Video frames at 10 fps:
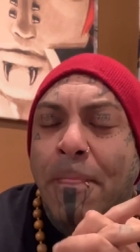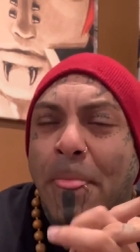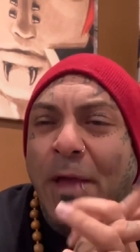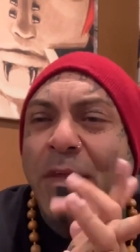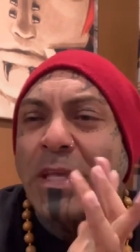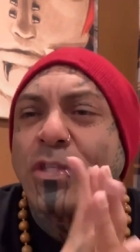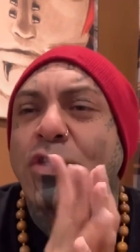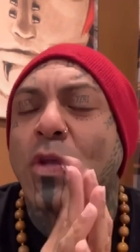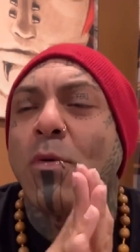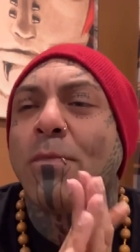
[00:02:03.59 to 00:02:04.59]
I think it's
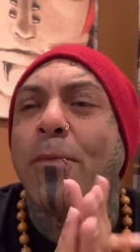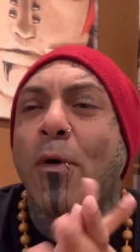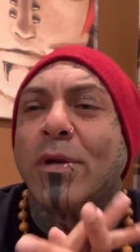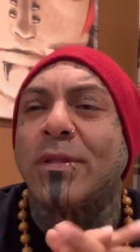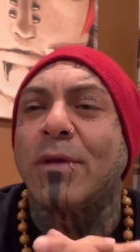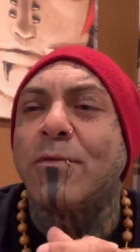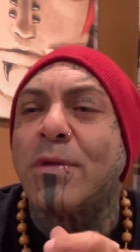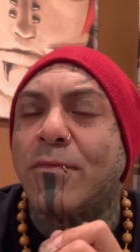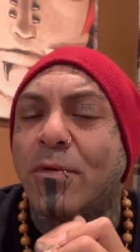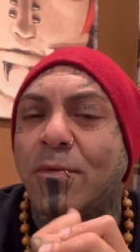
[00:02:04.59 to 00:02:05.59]
so important that we
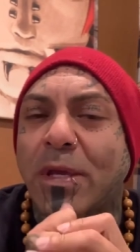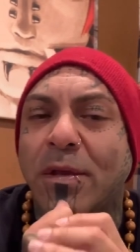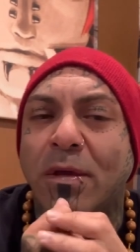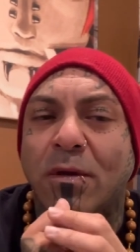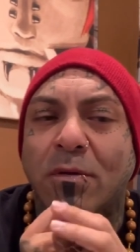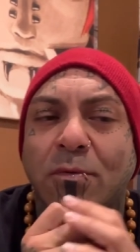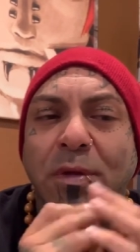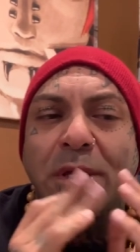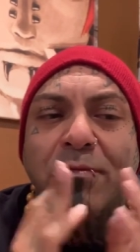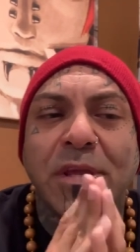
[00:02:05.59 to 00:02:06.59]
we
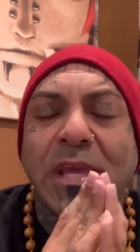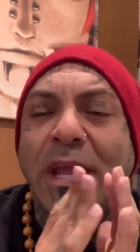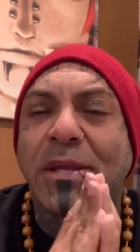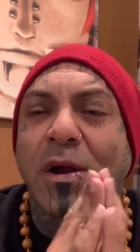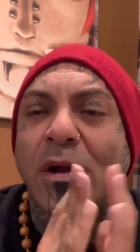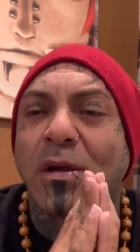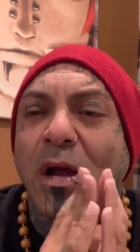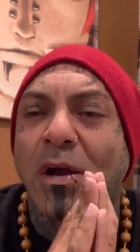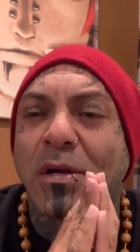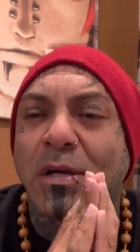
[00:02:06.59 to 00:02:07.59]
we regain our,
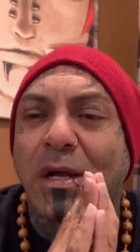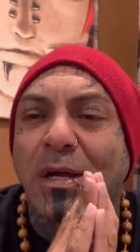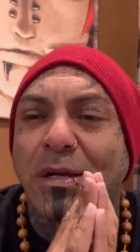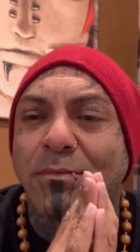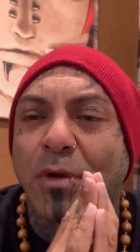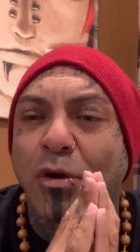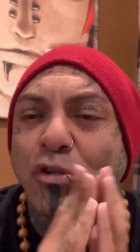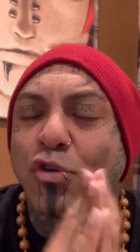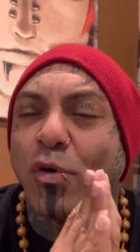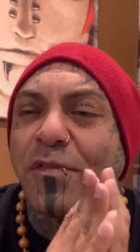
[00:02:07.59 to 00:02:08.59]
our, um, our
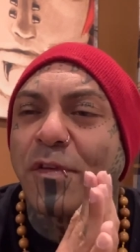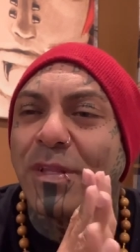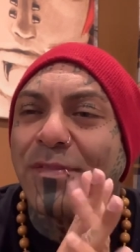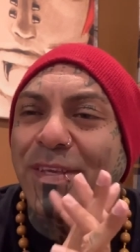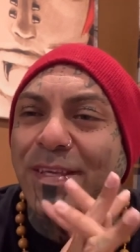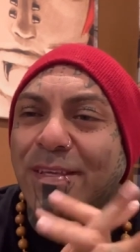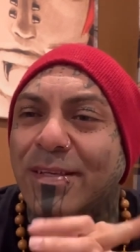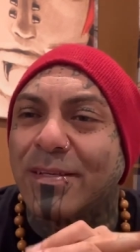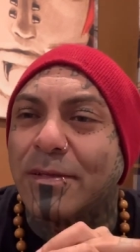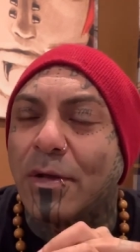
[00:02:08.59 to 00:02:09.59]
joy for living,
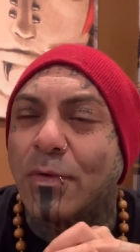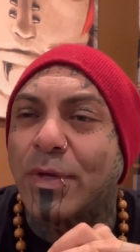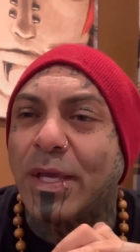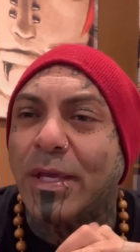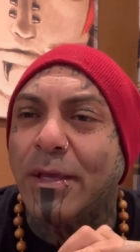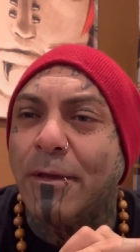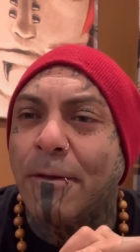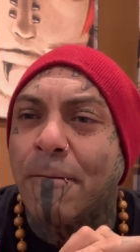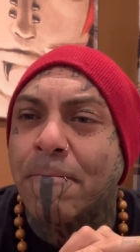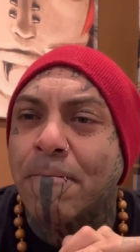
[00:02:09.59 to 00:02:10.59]
okay?
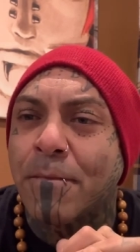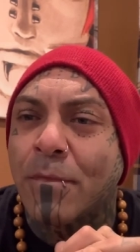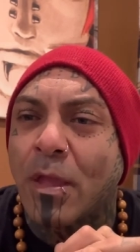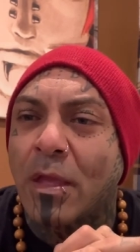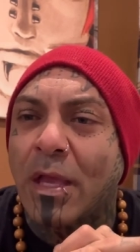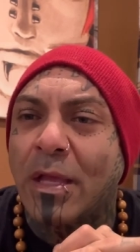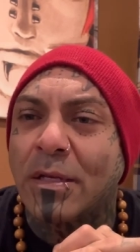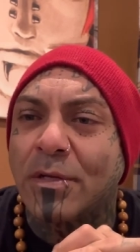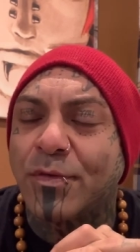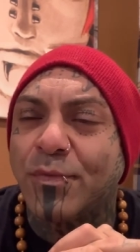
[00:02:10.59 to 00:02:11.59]

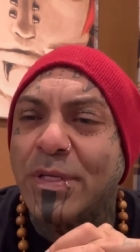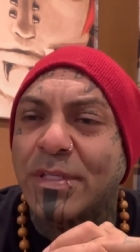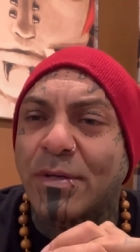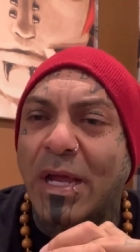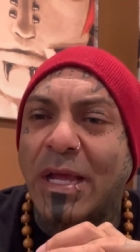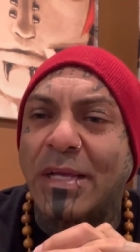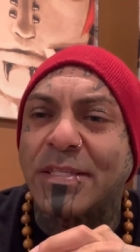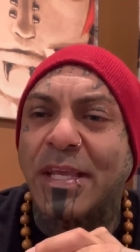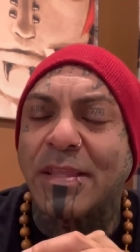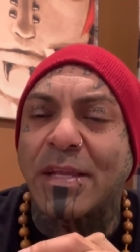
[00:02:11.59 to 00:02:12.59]
And there's a reason I, I
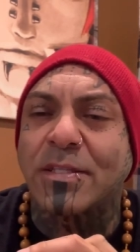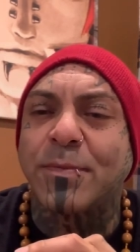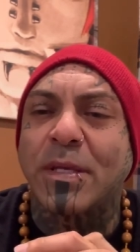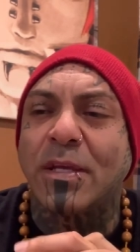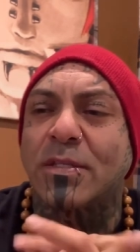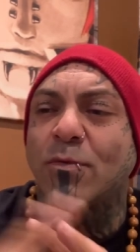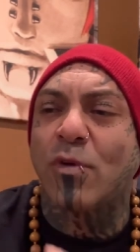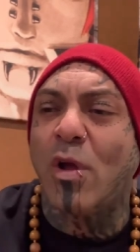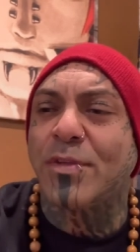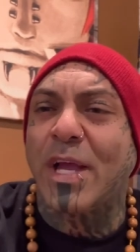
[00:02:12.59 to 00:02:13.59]
say that. It's because
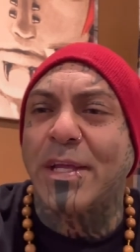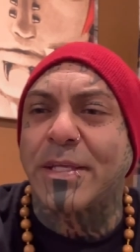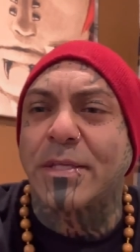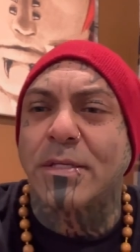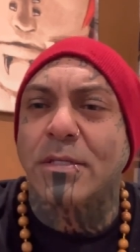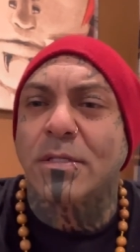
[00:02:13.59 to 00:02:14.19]
we're all dying,